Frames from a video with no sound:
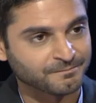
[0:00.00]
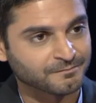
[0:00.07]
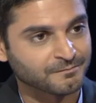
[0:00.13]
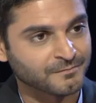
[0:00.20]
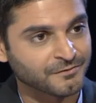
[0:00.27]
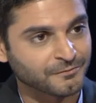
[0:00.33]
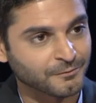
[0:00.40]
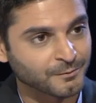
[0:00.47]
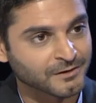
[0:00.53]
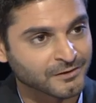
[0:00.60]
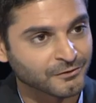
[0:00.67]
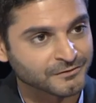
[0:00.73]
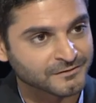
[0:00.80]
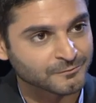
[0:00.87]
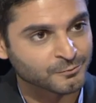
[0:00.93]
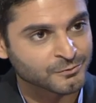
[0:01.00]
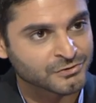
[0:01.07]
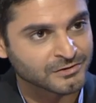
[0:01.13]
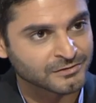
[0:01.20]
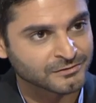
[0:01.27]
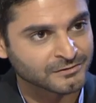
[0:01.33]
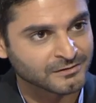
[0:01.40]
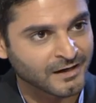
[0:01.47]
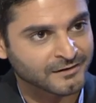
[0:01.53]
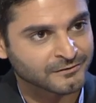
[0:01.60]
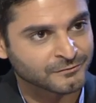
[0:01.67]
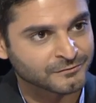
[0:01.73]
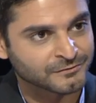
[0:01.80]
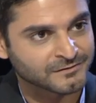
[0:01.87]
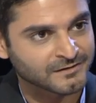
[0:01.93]
Before we close it, would you like
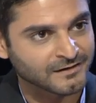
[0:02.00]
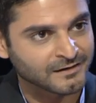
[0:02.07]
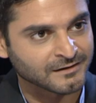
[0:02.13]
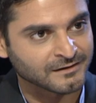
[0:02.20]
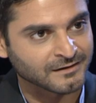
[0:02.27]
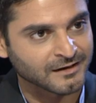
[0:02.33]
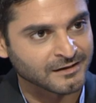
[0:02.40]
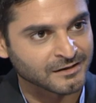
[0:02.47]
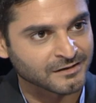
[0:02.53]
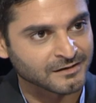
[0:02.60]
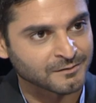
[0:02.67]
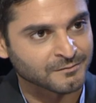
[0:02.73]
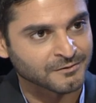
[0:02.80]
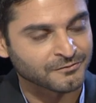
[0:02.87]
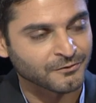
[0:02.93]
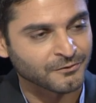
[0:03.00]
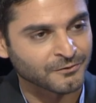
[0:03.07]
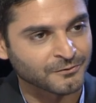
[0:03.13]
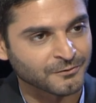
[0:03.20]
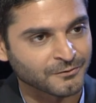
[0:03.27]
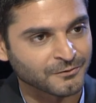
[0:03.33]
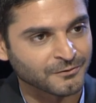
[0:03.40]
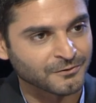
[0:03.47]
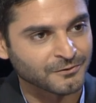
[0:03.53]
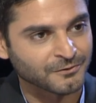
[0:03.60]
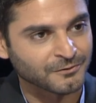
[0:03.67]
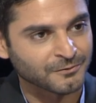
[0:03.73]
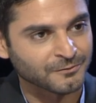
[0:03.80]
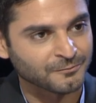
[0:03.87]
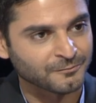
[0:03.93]
to say anything before
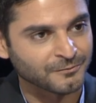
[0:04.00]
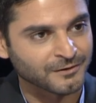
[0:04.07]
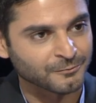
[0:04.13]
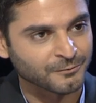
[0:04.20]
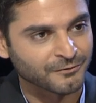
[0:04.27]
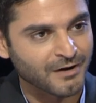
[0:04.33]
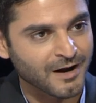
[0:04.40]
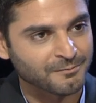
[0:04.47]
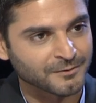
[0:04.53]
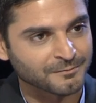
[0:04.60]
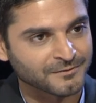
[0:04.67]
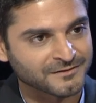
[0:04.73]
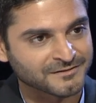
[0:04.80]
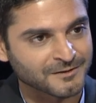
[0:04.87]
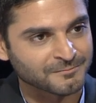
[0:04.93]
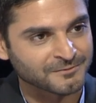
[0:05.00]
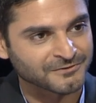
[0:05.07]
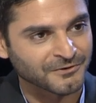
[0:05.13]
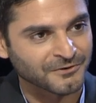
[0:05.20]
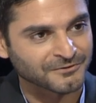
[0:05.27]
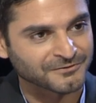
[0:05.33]
we wrap up this episode?